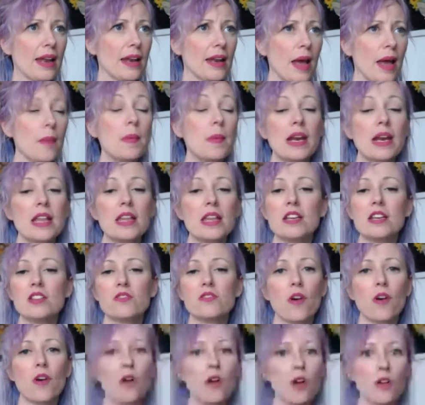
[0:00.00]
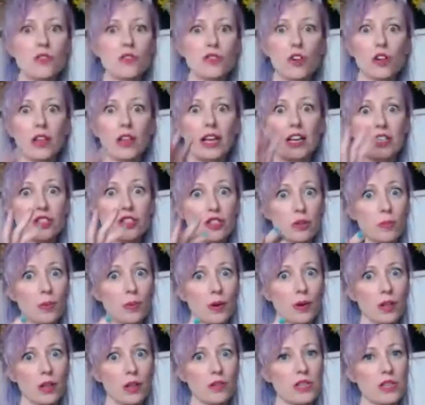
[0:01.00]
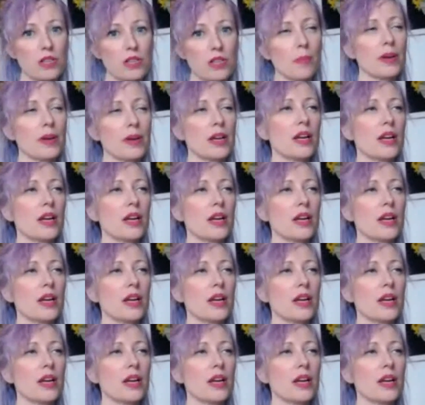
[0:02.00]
I mean, and his photos are like super close up.